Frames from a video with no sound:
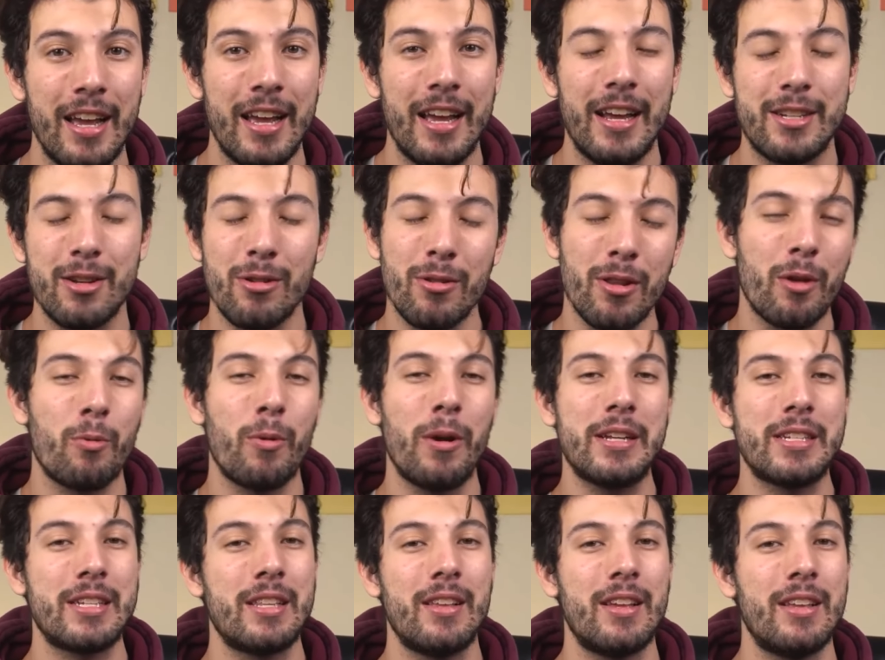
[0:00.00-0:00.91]
It's only
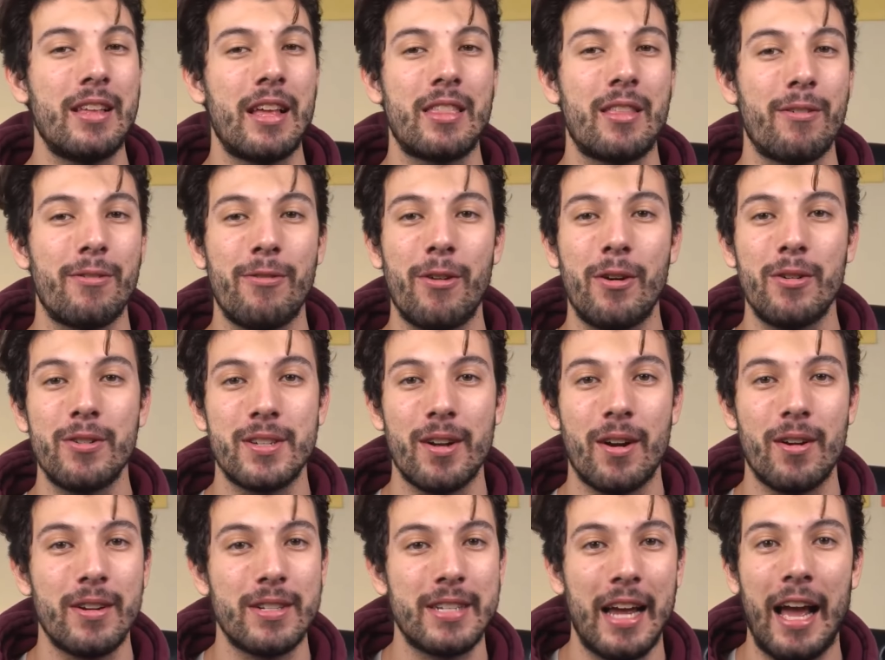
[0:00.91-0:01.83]
recently that the phone
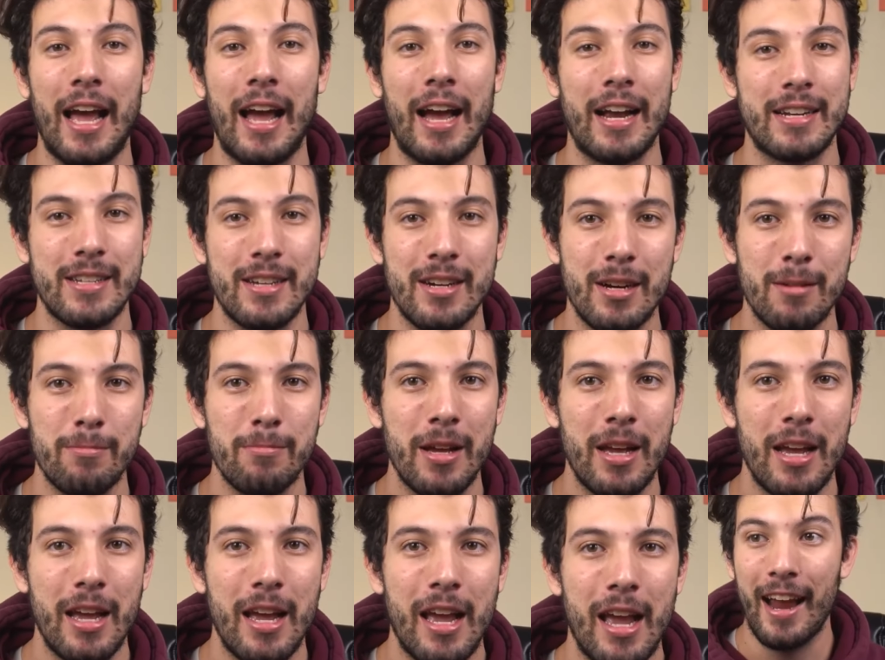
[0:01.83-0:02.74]
started to act
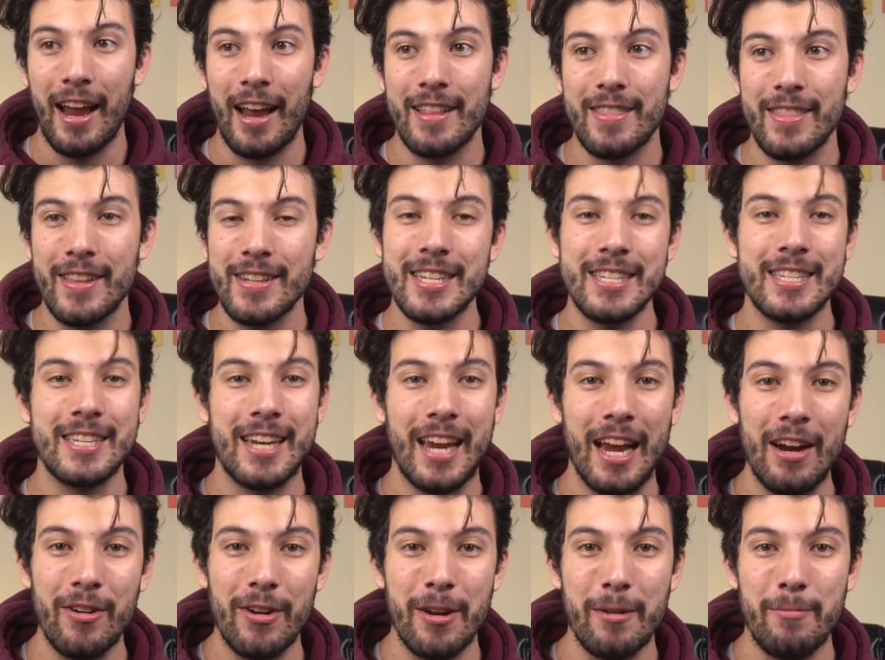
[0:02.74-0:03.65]
up. And this is
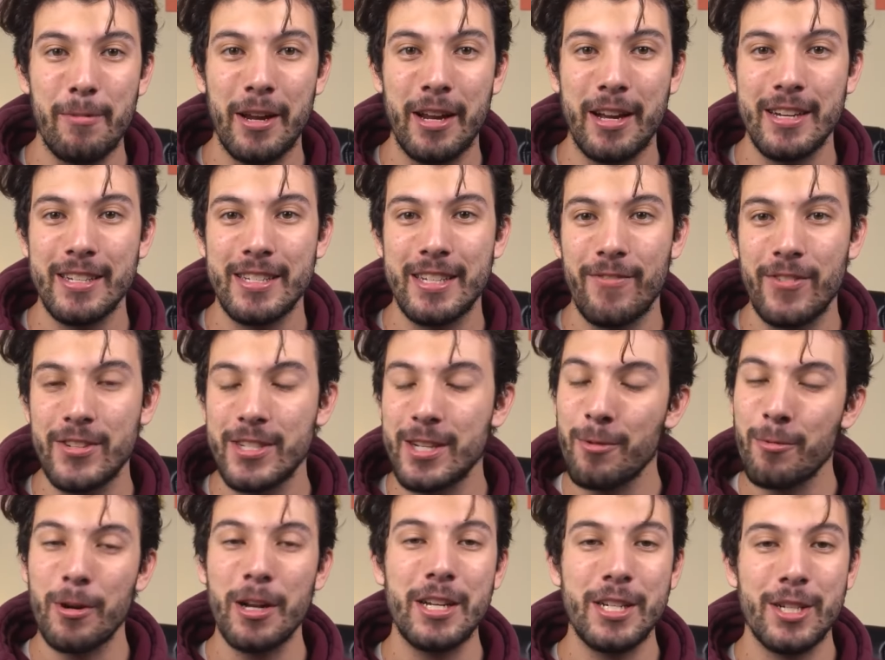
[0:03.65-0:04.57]
scary because if it's
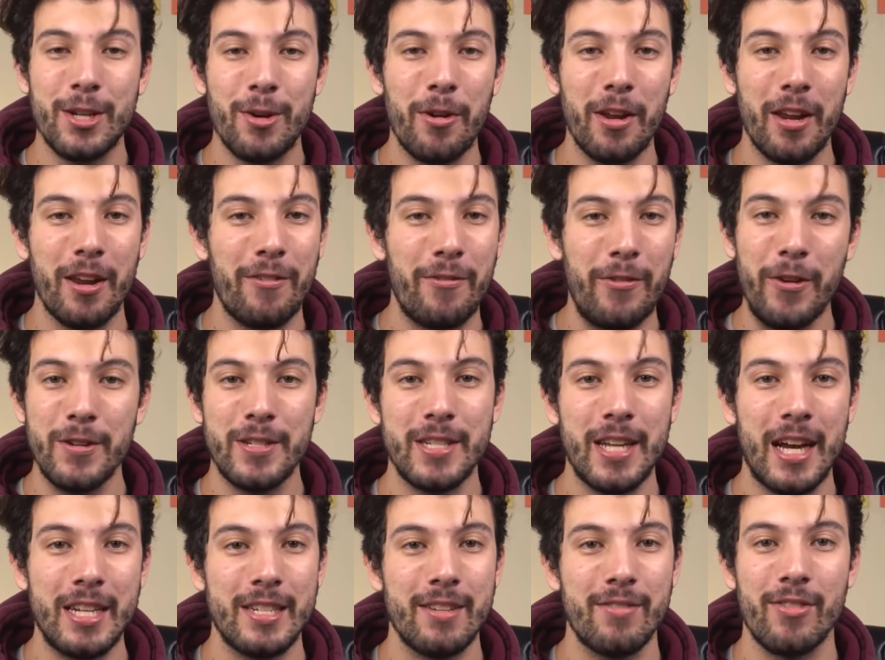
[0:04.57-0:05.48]
already showing you few
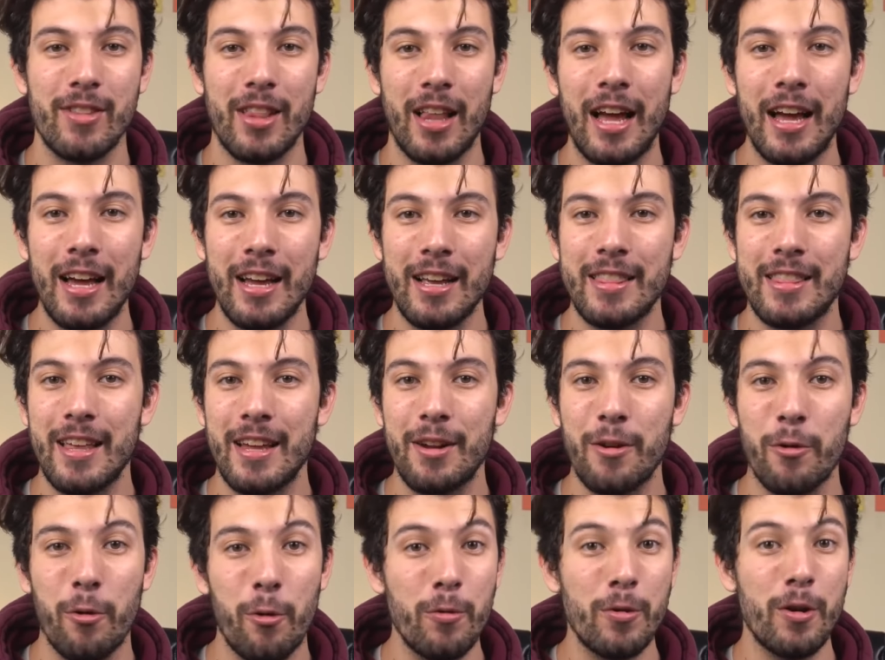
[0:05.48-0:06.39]
signs of lag, then
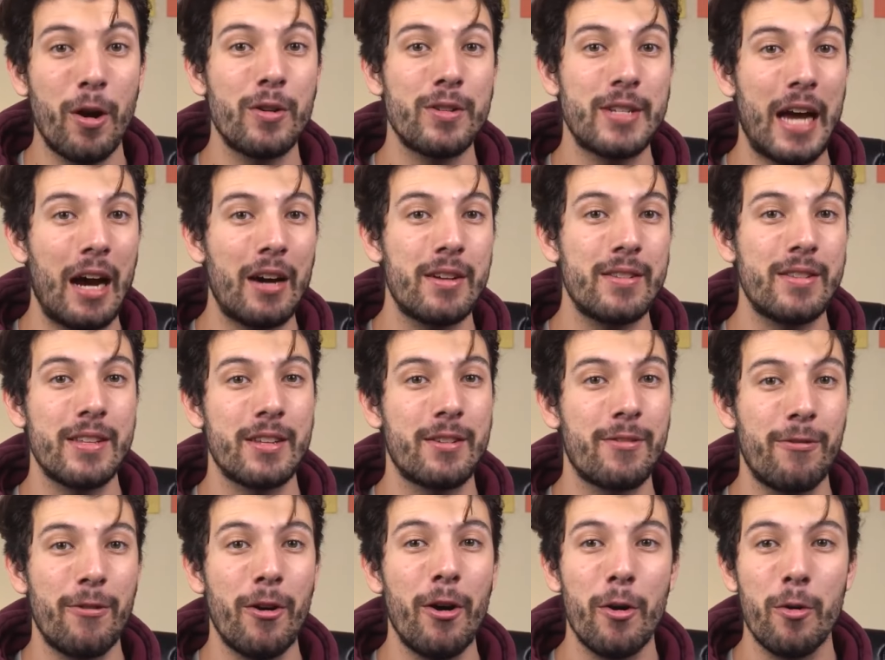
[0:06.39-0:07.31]
who knows how this
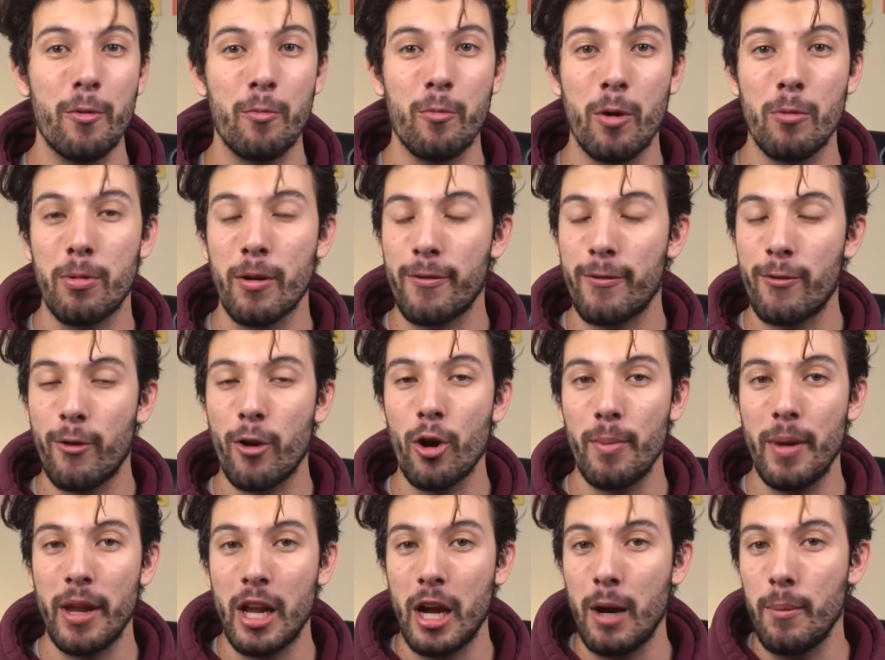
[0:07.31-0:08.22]
phone will
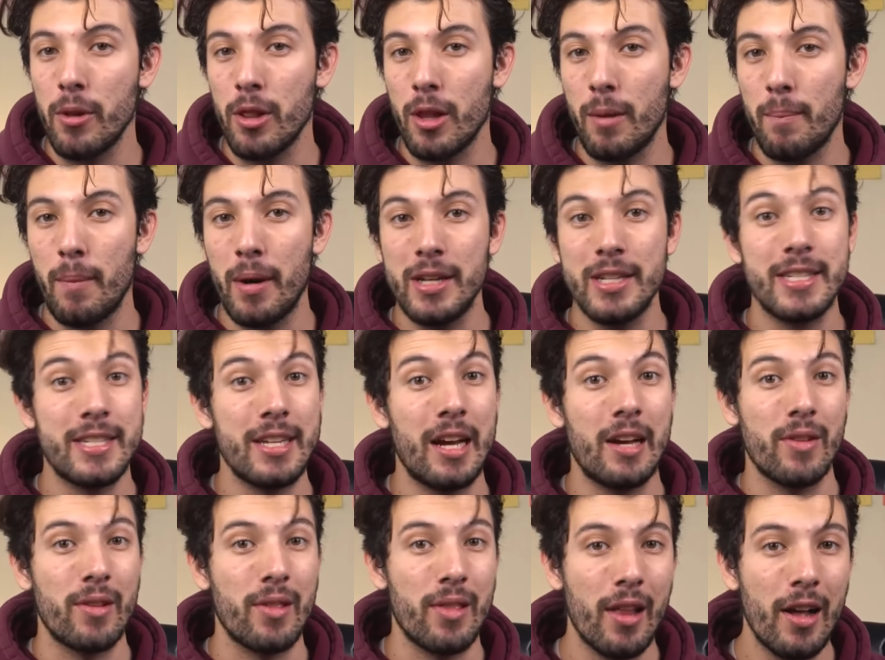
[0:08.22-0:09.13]
perform a couple of months
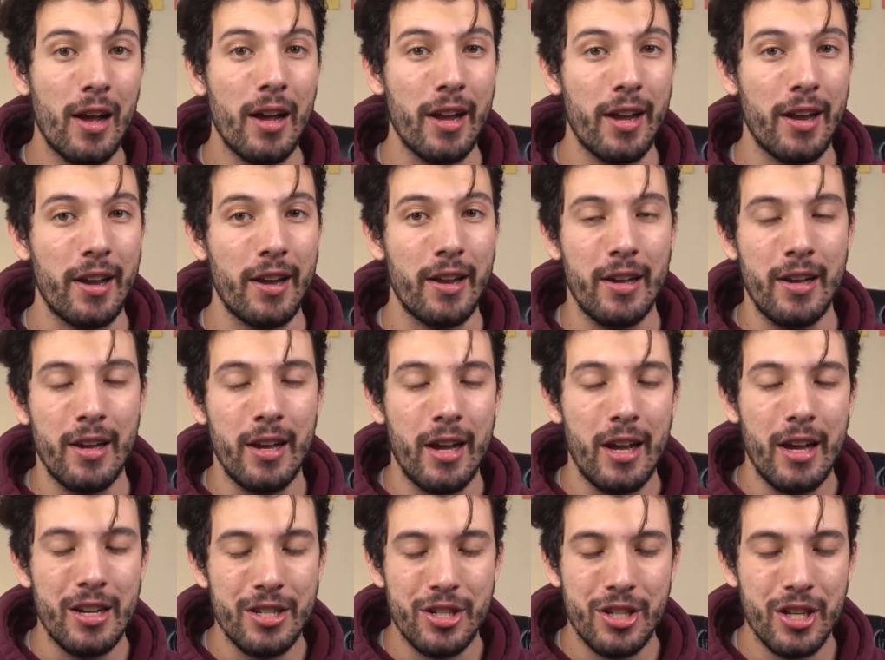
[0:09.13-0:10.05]
down the line.
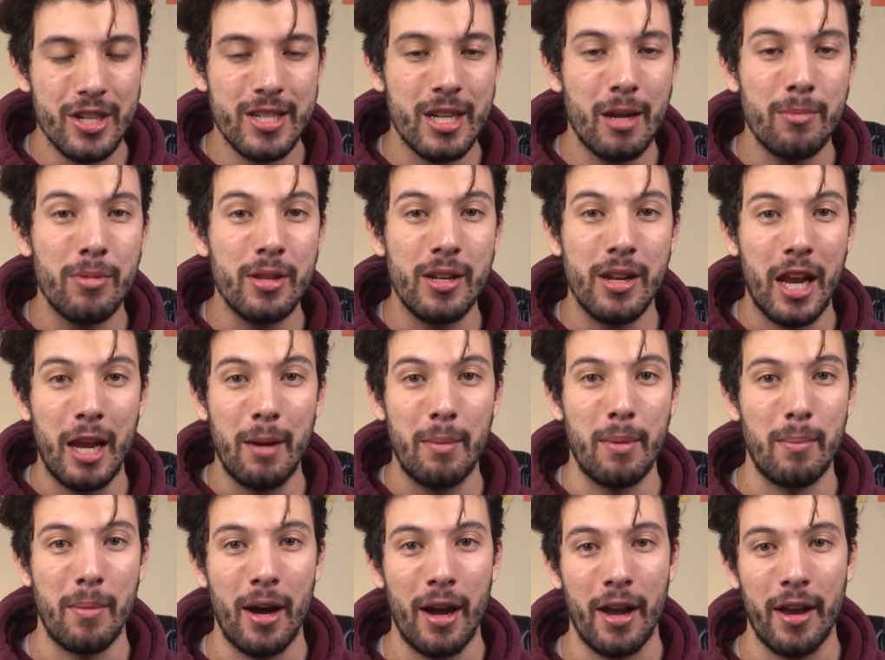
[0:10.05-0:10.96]
Just something to keep
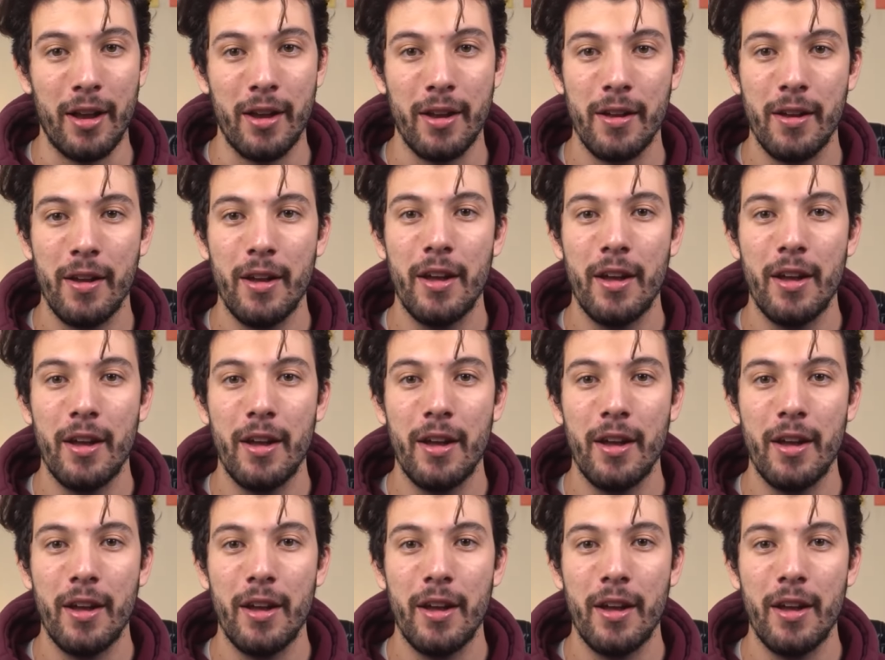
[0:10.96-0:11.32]
in mind.